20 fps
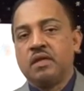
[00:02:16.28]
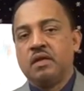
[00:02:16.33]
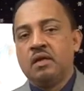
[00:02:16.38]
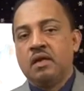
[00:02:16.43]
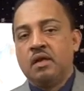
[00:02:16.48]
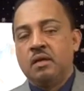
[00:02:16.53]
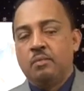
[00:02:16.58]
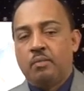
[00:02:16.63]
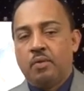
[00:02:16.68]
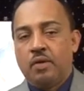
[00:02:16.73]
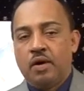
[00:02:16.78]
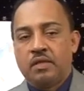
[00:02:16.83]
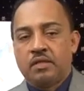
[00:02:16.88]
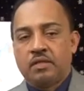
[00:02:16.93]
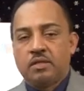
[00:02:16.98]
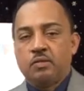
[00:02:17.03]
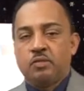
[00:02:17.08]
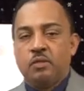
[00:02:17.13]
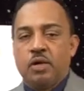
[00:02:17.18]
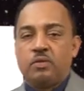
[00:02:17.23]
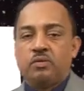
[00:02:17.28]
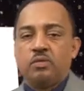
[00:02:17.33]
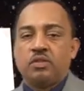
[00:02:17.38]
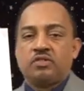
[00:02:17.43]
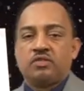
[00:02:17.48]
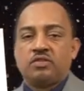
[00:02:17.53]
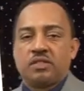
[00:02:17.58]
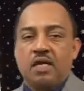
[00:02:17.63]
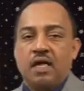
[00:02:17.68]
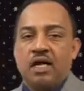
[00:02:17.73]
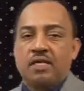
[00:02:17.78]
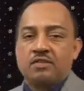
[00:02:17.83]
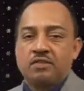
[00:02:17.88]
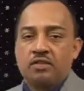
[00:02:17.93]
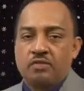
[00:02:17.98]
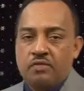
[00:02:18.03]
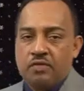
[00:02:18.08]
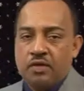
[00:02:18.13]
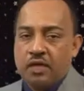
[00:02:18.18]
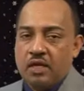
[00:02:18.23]
But when we start to
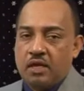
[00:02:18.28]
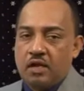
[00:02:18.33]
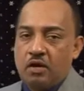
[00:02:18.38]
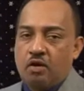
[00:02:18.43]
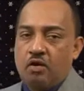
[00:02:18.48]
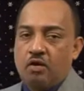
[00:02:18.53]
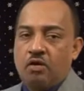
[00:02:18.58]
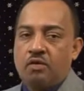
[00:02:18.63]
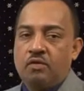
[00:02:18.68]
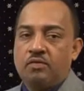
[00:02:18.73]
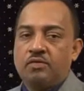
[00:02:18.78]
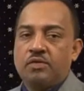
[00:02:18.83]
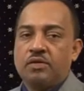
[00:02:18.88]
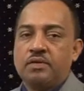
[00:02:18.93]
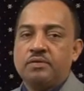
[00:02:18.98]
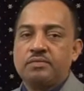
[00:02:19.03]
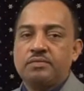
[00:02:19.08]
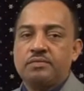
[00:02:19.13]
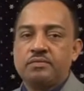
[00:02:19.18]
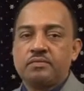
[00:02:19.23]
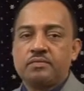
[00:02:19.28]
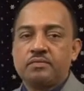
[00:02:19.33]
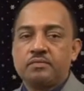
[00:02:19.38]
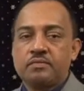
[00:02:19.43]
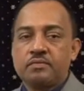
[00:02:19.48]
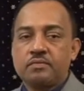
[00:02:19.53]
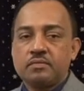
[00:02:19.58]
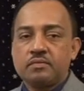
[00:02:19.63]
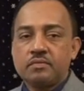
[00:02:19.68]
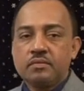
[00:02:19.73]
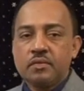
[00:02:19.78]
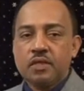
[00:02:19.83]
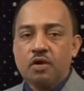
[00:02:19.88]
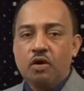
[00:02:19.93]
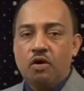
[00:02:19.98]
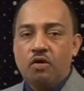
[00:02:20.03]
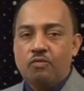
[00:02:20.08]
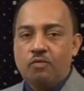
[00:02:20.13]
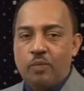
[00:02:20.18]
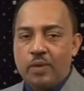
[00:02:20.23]
think of
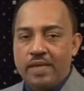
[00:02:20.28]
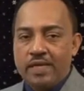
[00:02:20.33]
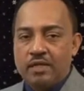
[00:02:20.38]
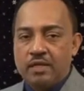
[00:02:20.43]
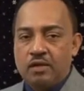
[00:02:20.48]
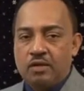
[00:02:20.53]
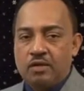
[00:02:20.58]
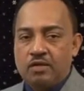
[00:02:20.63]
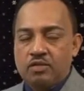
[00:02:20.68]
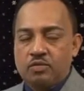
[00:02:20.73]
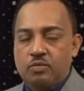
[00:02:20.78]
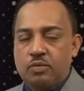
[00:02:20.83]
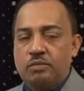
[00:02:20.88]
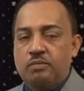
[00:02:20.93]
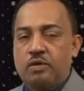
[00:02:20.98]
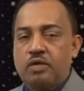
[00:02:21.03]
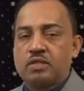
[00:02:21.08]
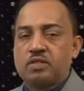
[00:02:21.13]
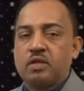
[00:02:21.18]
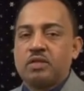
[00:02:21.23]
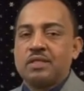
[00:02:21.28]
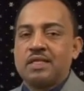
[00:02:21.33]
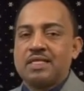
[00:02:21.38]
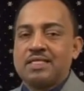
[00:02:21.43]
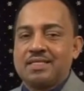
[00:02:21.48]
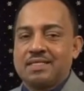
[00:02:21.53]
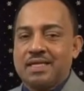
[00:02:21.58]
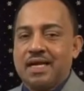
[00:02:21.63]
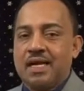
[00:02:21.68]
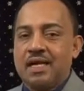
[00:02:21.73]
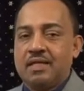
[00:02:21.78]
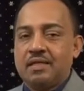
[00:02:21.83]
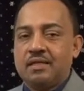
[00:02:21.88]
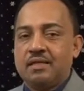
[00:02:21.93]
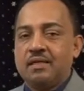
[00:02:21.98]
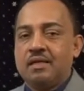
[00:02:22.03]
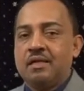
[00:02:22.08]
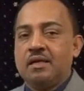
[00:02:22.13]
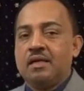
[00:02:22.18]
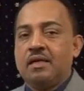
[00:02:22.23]
weight loss, we must understand
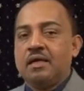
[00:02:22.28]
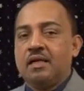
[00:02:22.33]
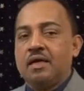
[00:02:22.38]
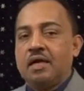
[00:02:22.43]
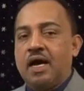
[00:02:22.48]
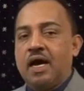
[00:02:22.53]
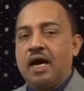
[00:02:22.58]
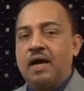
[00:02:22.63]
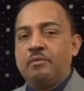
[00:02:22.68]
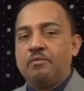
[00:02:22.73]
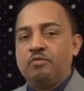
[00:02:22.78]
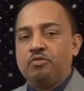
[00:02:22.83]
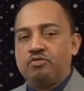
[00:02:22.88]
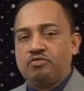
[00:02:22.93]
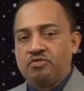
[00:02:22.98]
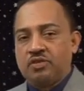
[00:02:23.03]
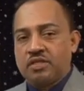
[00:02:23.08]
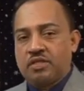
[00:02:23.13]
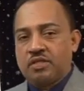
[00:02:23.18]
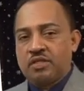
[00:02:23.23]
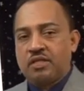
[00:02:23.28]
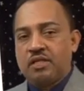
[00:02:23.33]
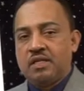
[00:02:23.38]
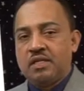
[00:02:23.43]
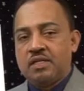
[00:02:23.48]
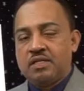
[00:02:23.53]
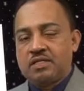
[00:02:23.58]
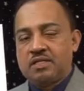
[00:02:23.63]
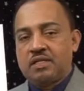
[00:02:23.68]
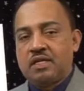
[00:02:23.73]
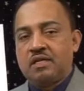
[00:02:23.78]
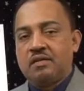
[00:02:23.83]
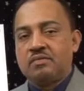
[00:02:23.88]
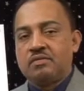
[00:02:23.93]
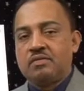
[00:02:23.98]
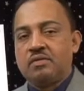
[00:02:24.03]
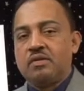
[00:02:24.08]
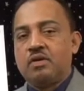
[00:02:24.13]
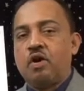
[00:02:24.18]
nutrition in itself.